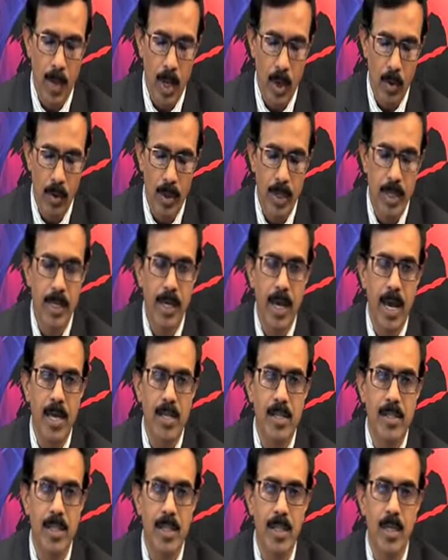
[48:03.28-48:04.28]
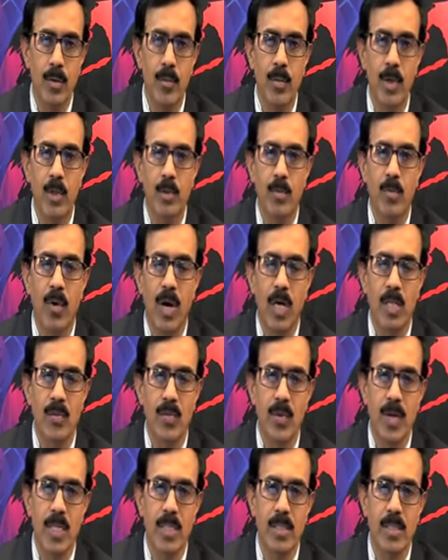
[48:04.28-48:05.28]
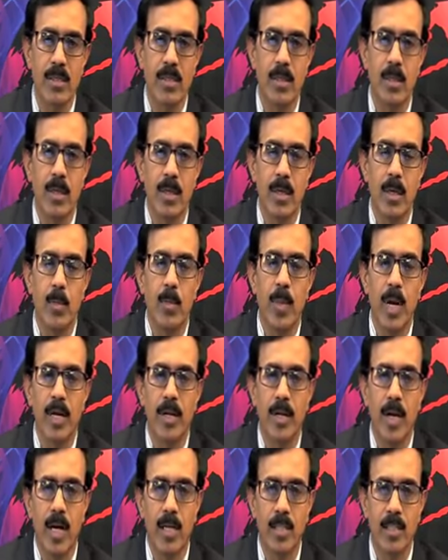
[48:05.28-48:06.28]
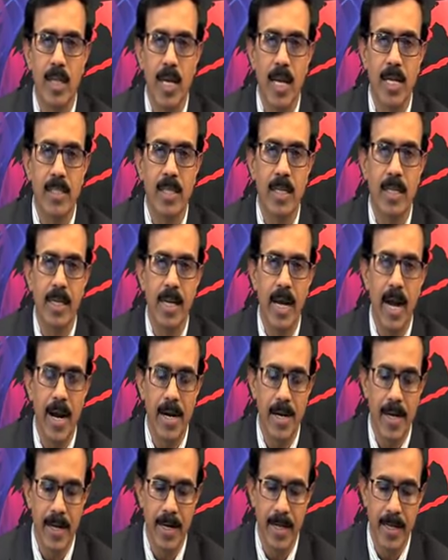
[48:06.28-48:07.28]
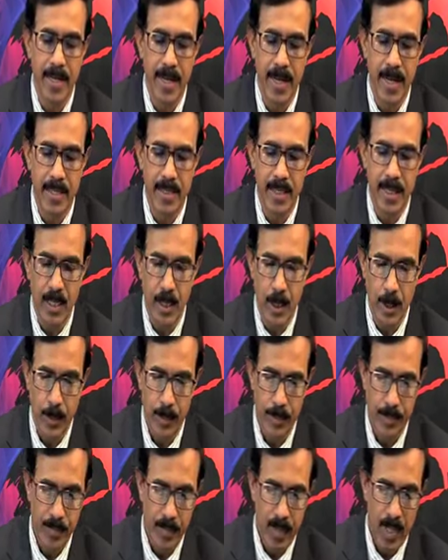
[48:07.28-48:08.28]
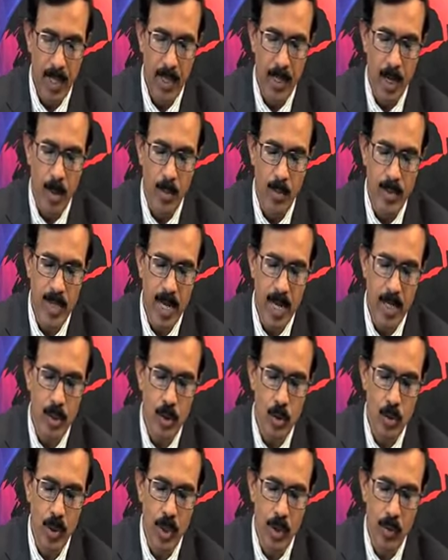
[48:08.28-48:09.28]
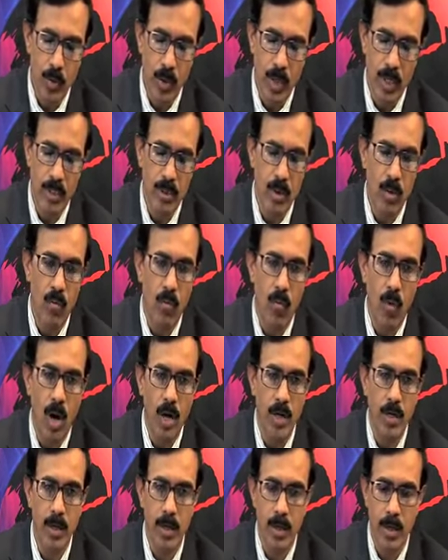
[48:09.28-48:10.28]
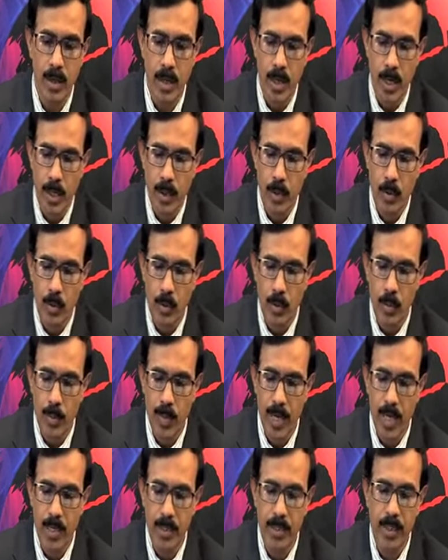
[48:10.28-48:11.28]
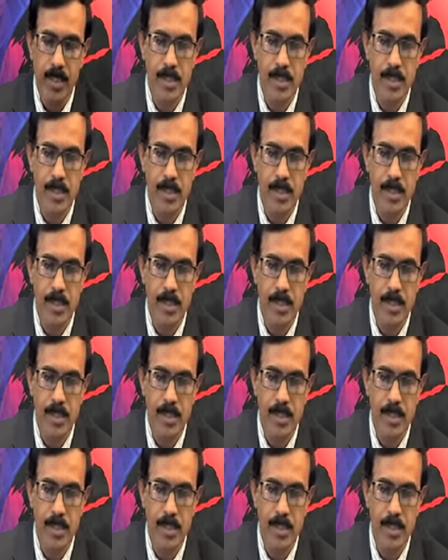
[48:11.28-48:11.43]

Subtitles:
malonic acid with phosphorus pentoxide as a dehydrating agent. It abstracts 2 equivalents of water to make